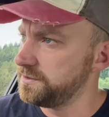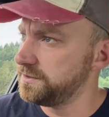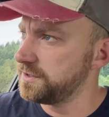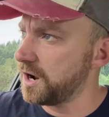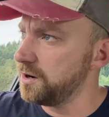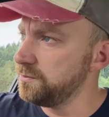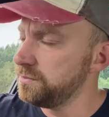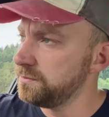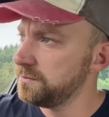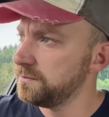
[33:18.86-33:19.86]
dome
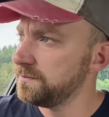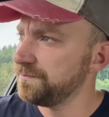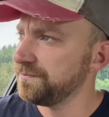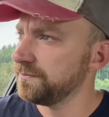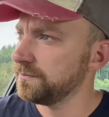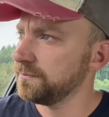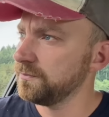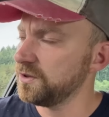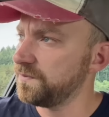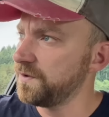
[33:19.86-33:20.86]

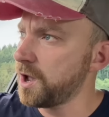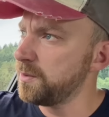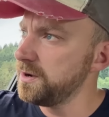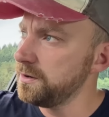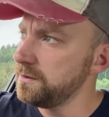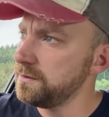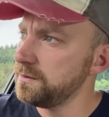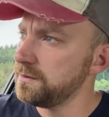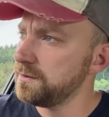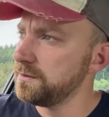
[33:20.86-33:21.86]
with a firmament,
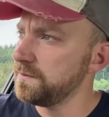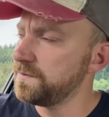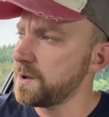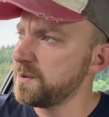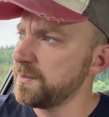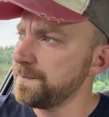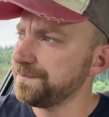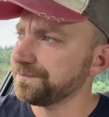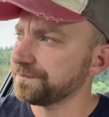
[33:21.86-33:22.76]
firmament,